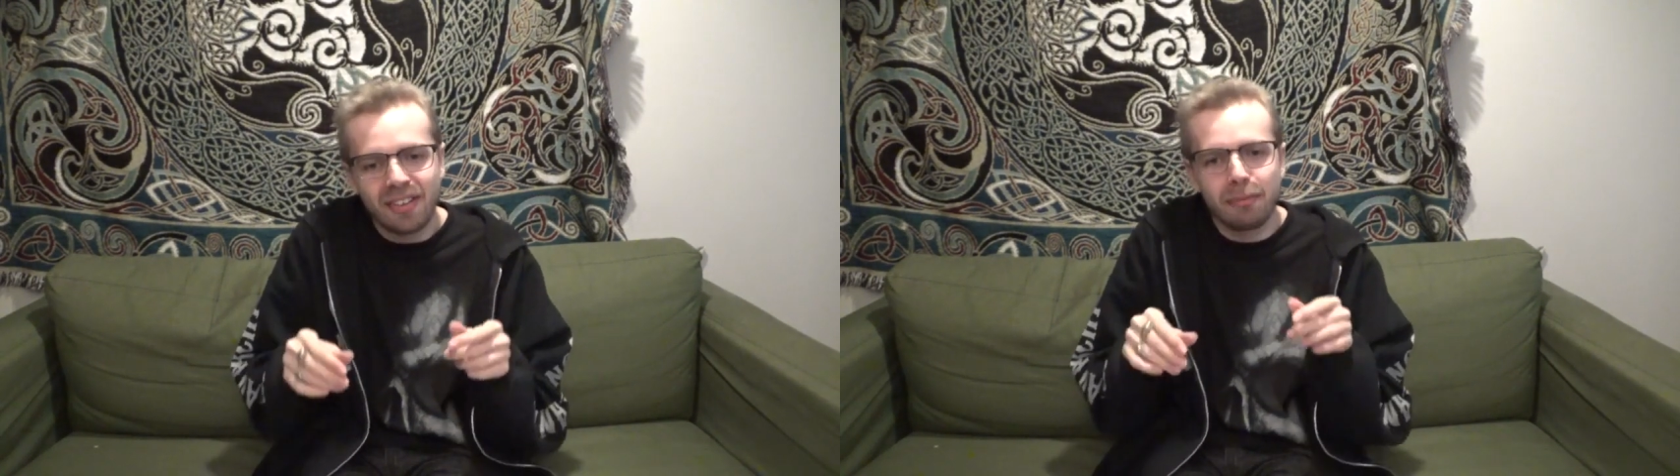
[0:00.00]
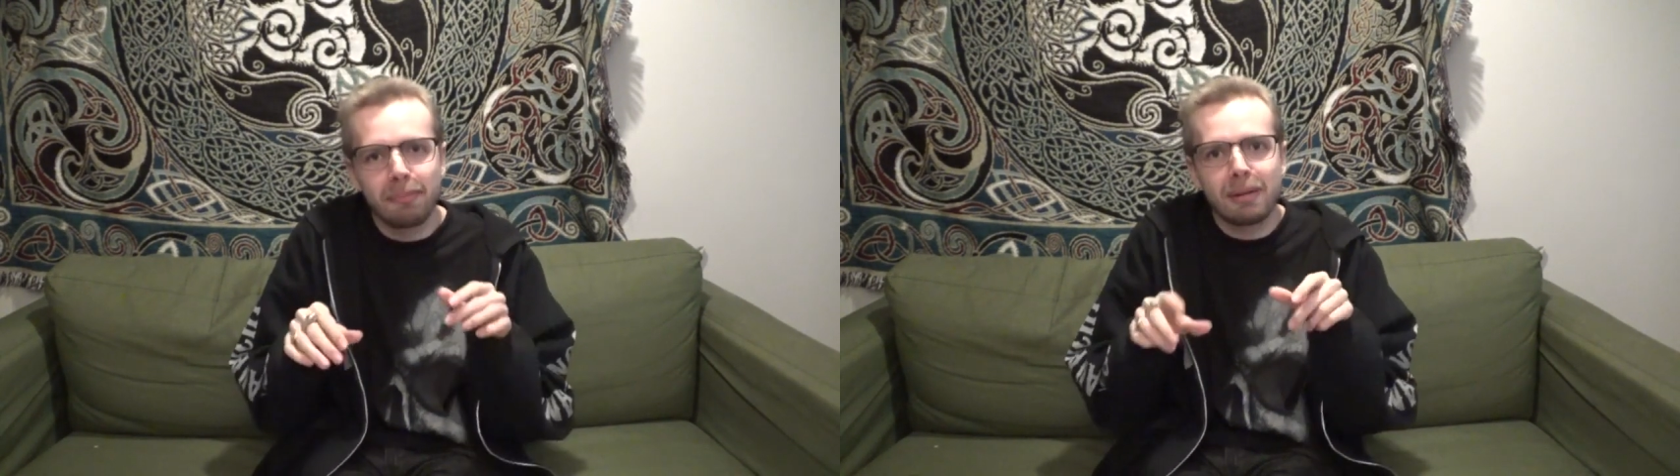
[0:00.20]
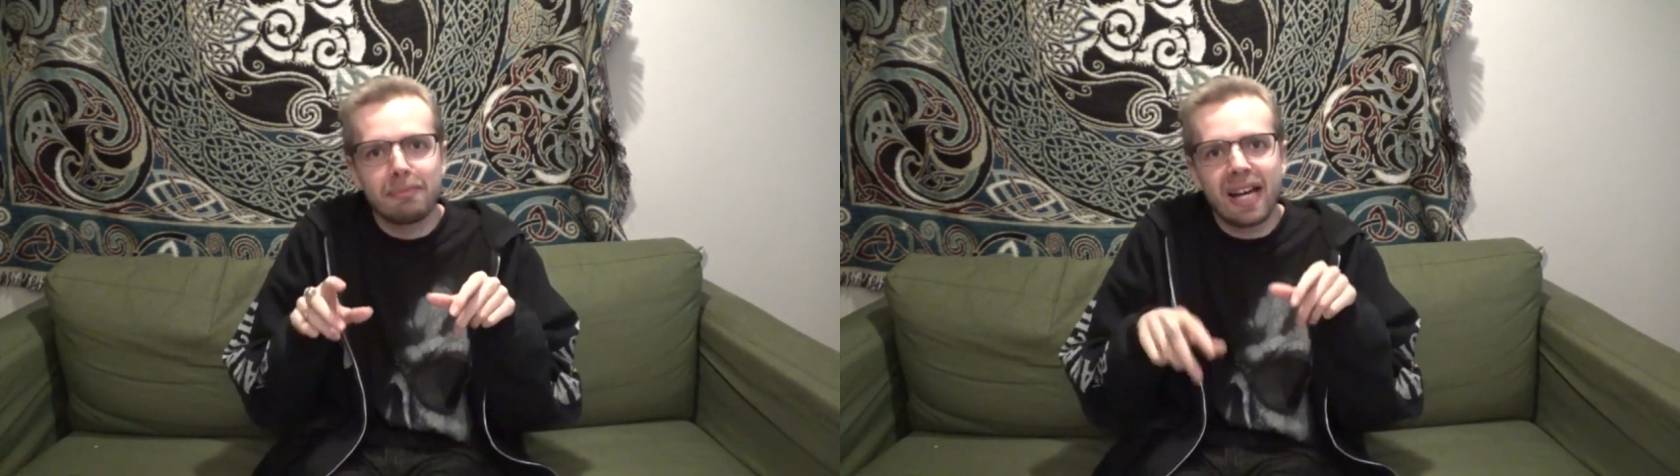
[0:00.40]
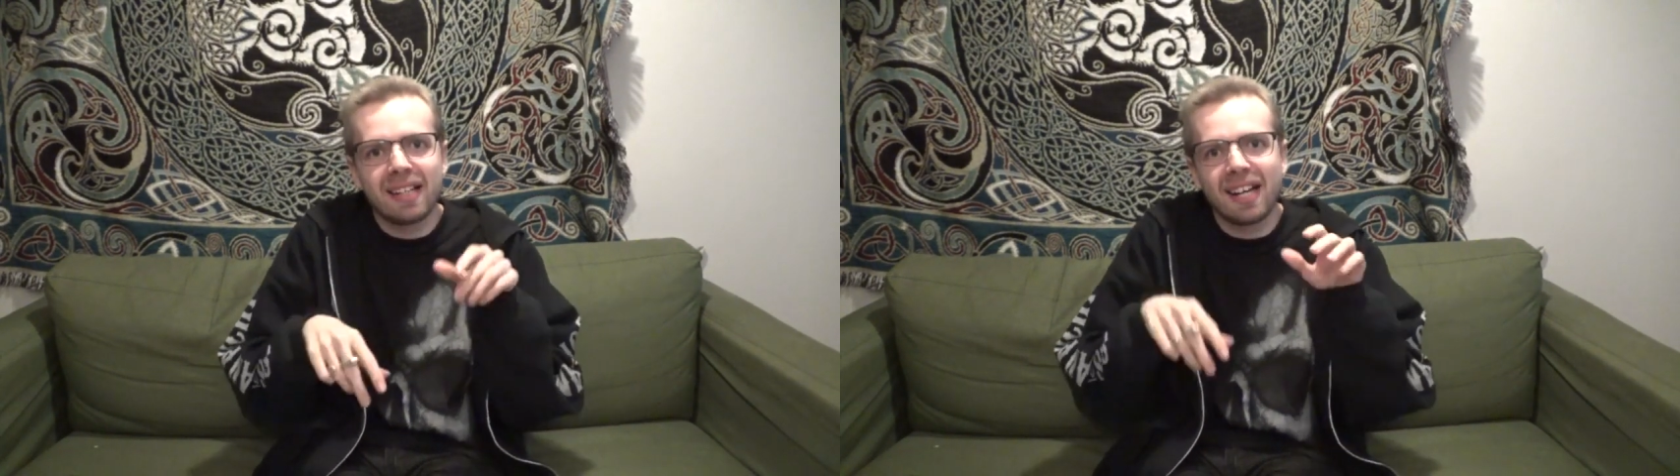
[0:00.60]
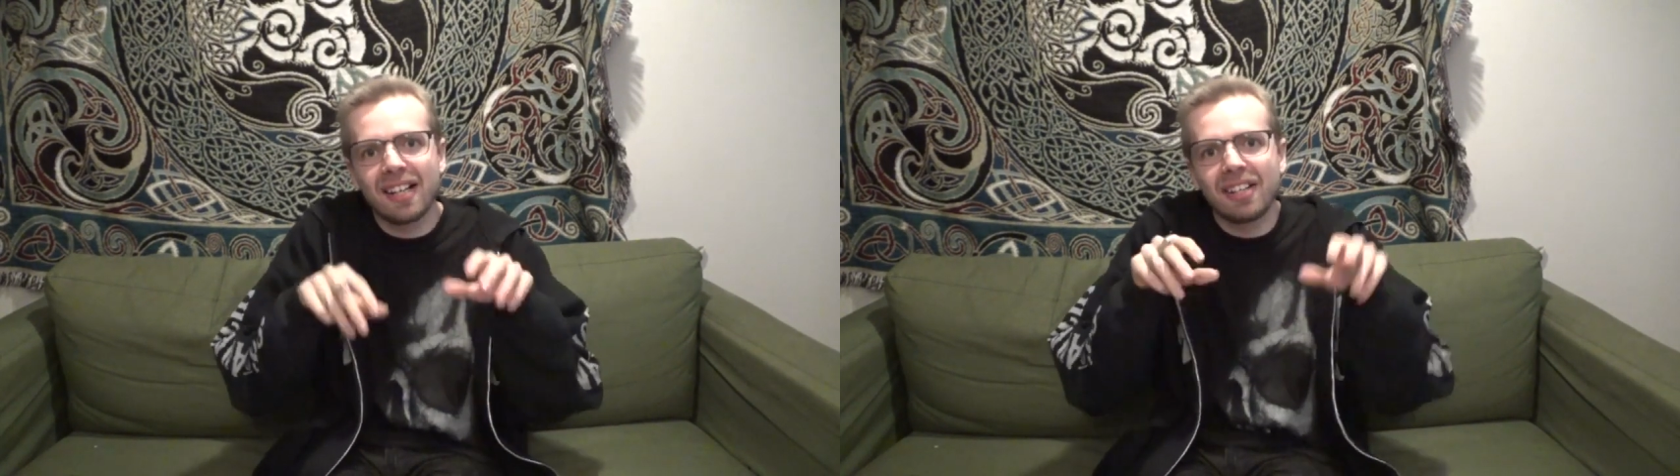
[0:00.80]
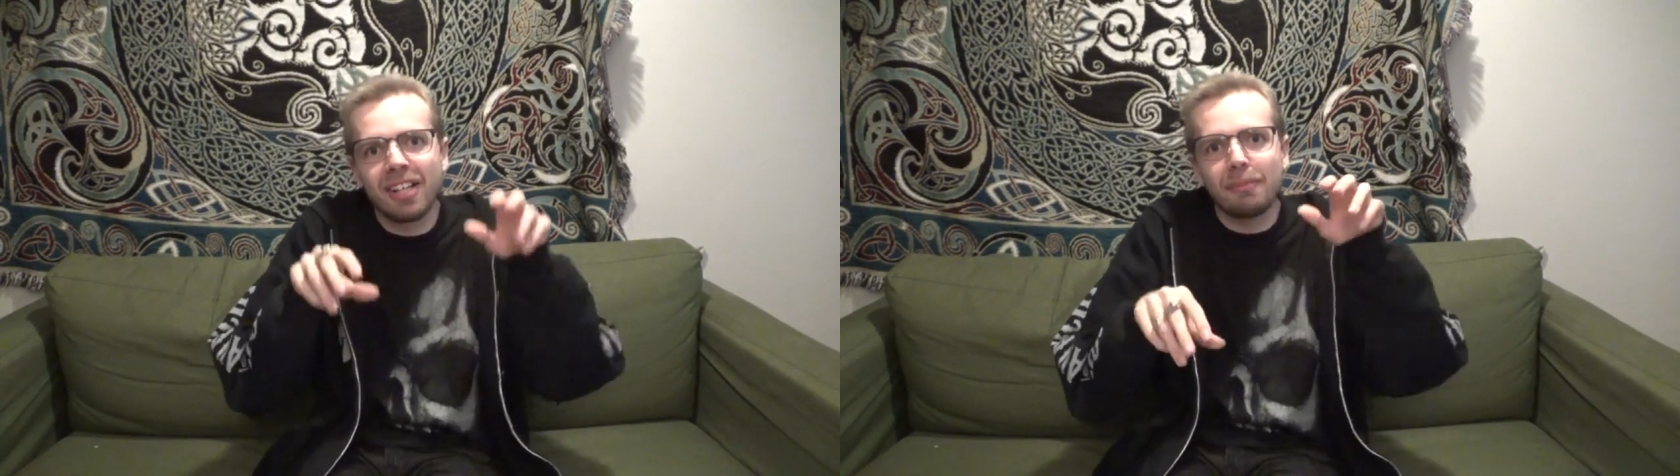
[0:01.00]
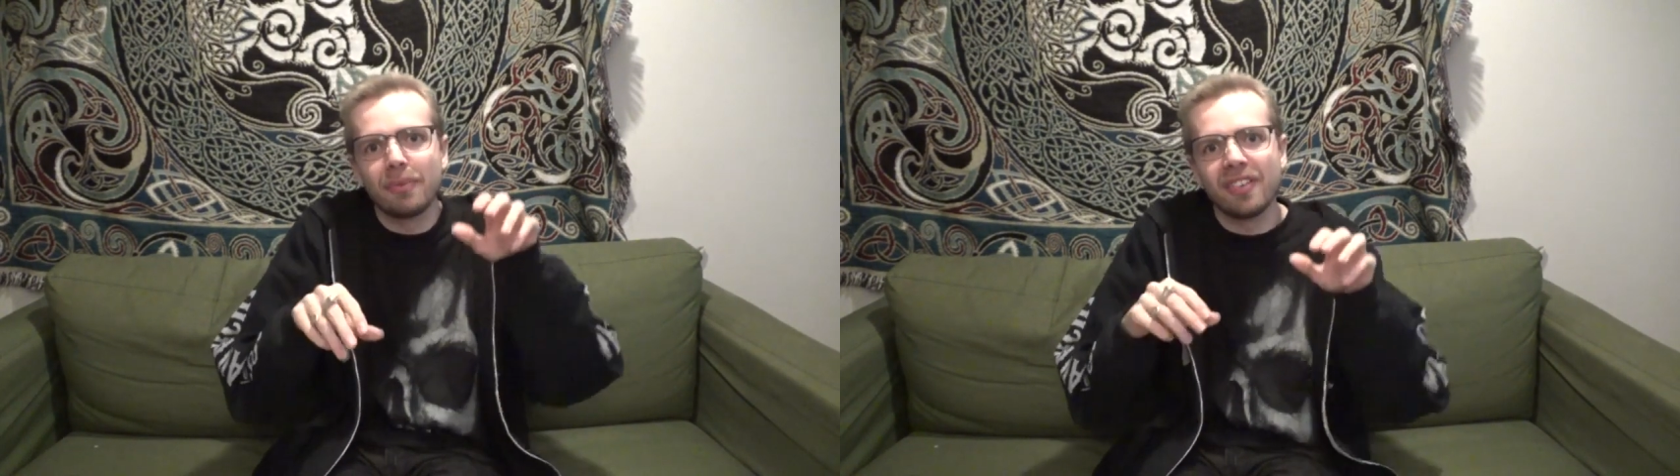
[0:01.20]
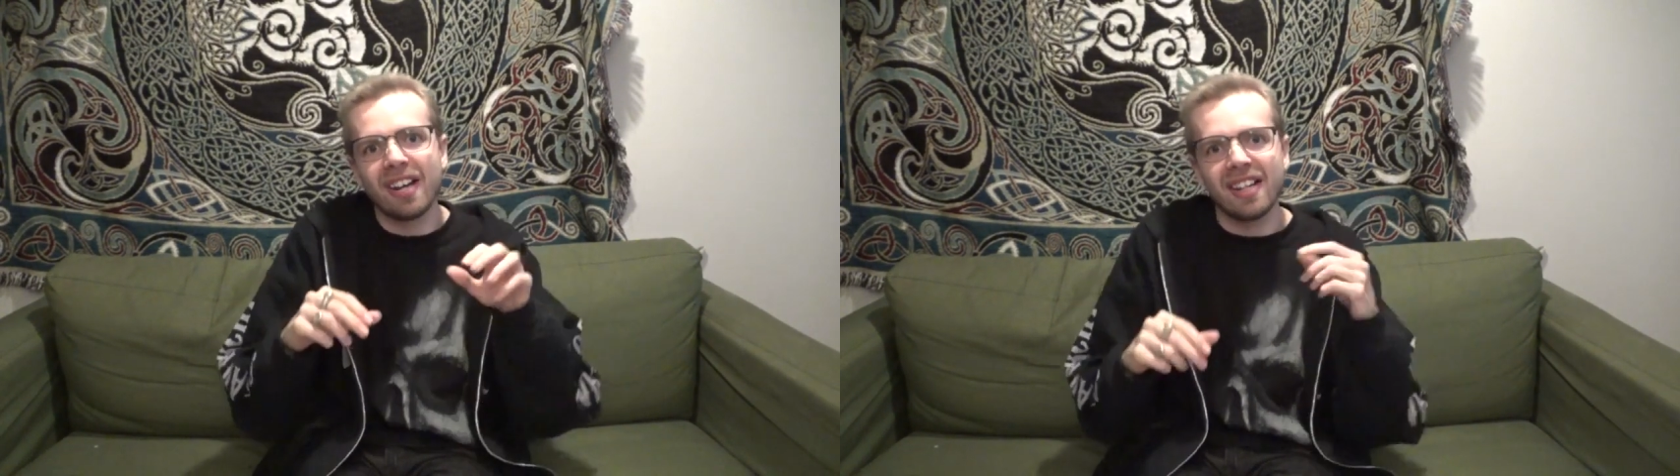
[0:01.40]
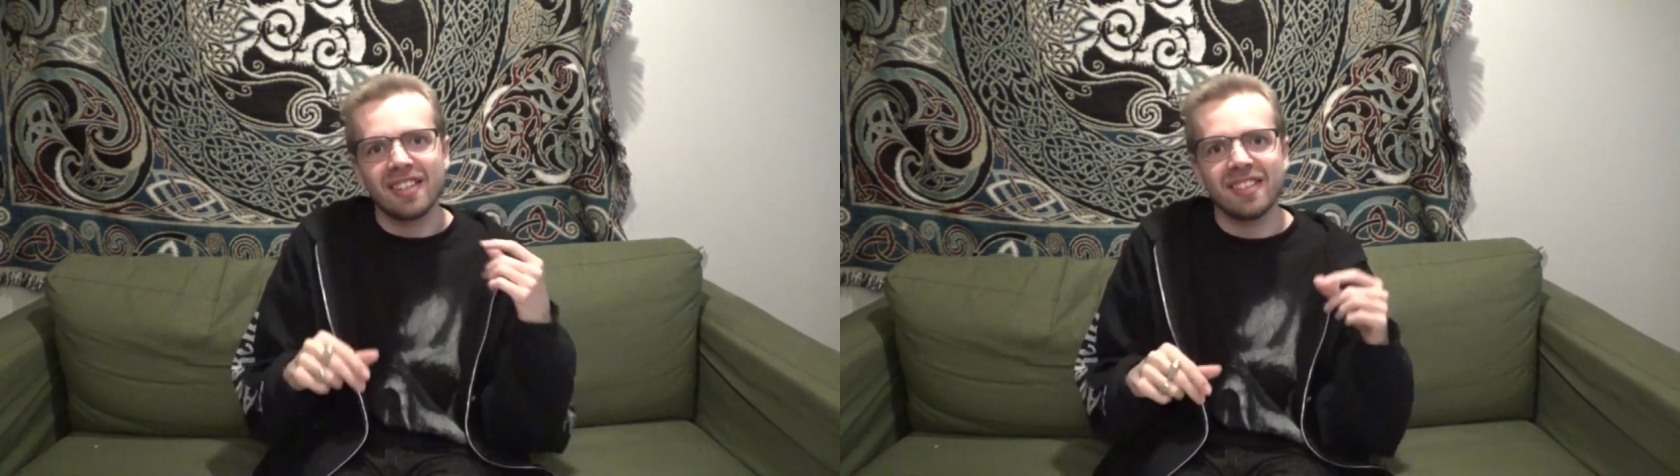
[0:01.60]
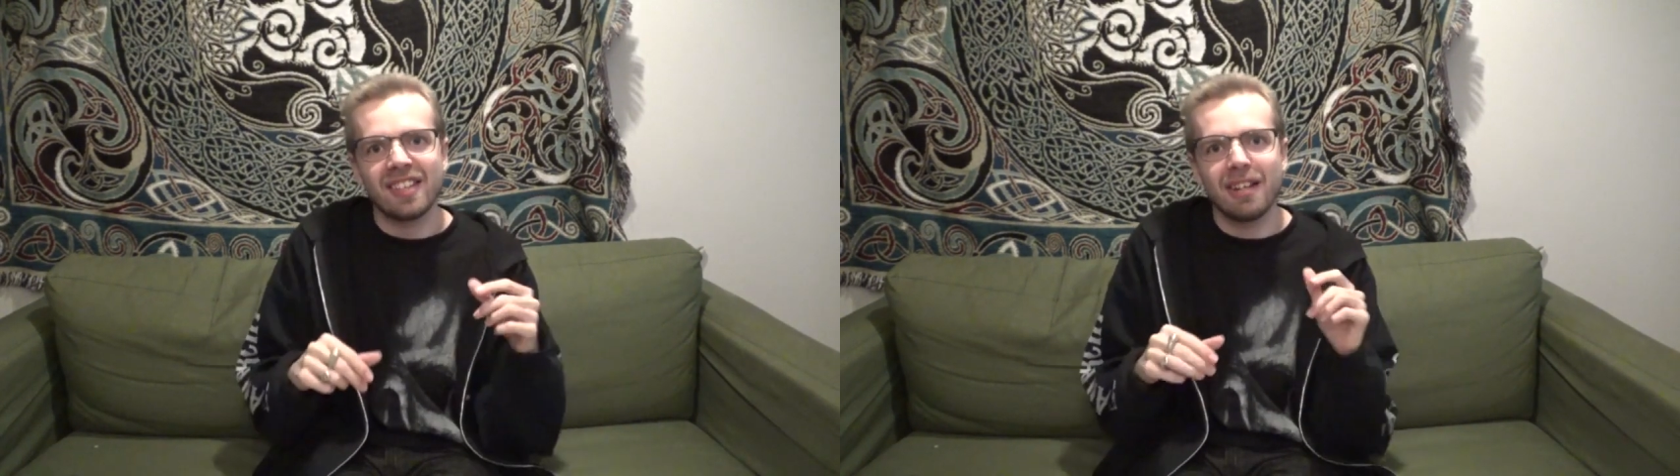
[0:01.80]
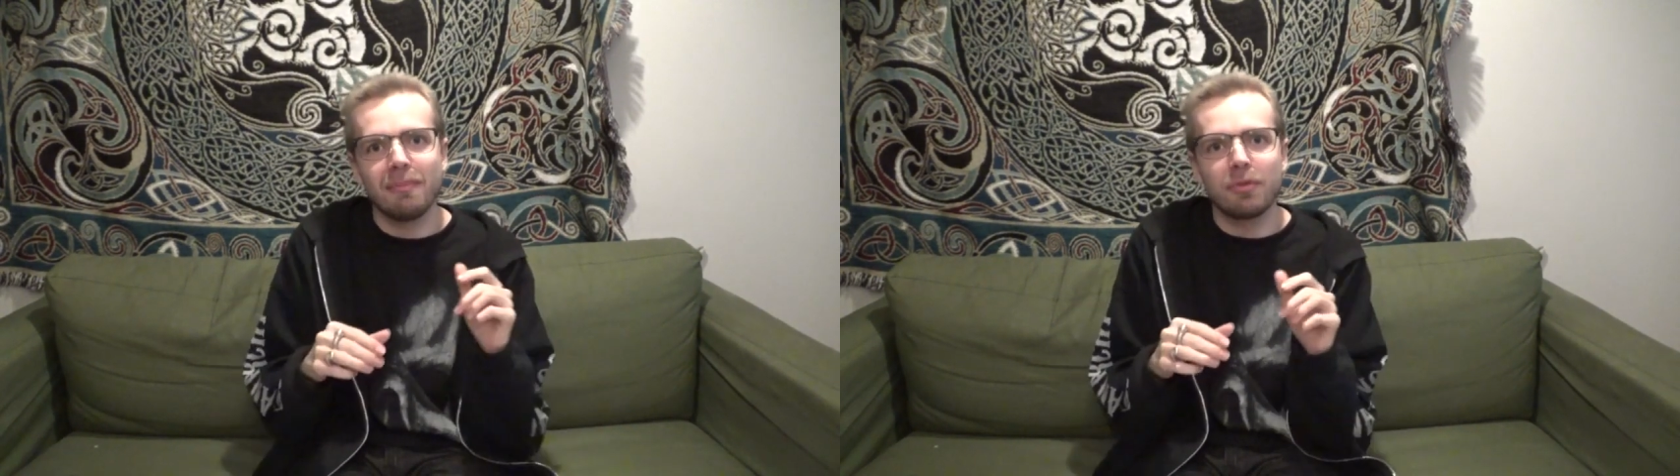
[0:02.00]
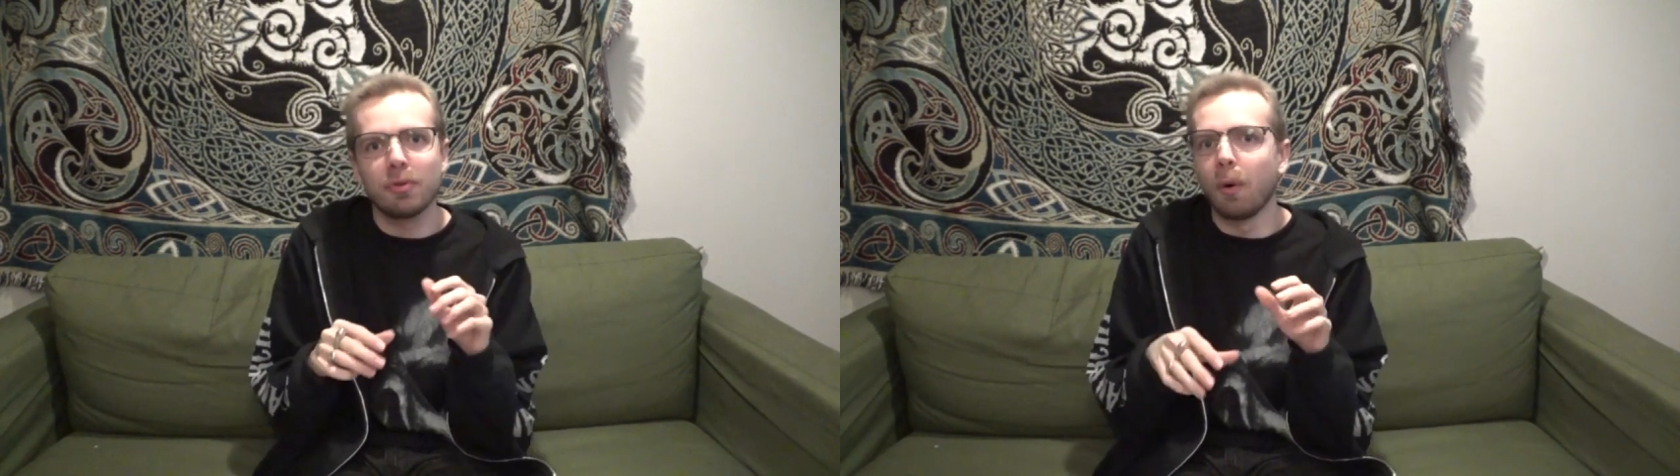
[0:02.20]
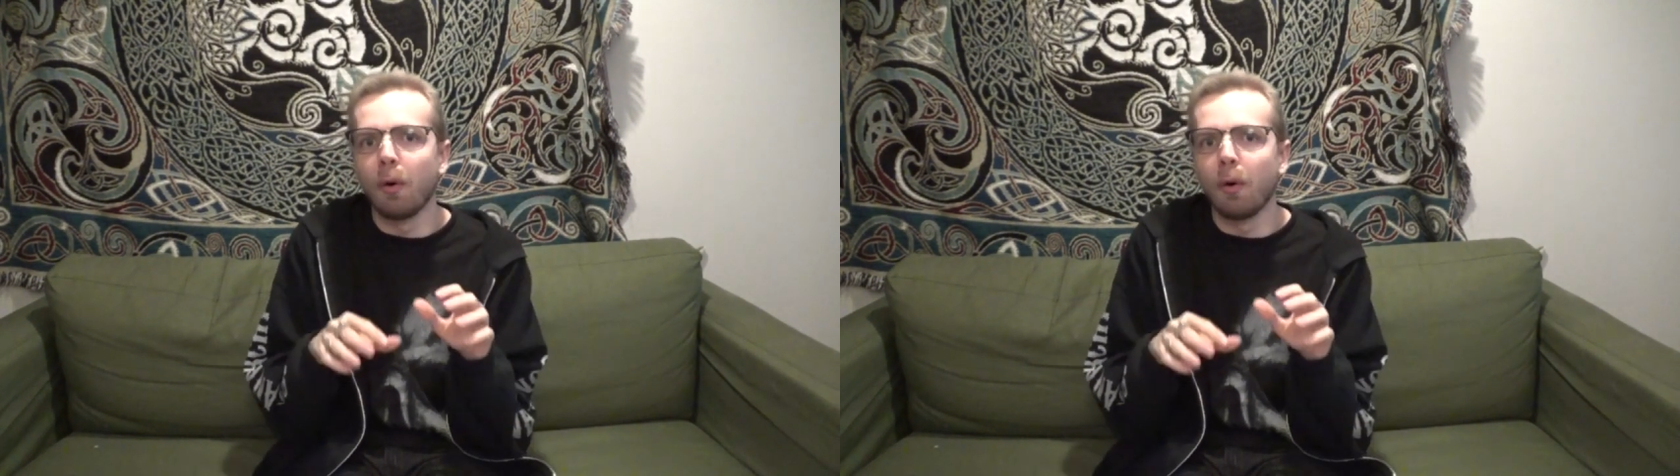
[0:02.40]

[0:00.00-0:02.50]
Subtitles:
and the big bad kind of hypnotizes him to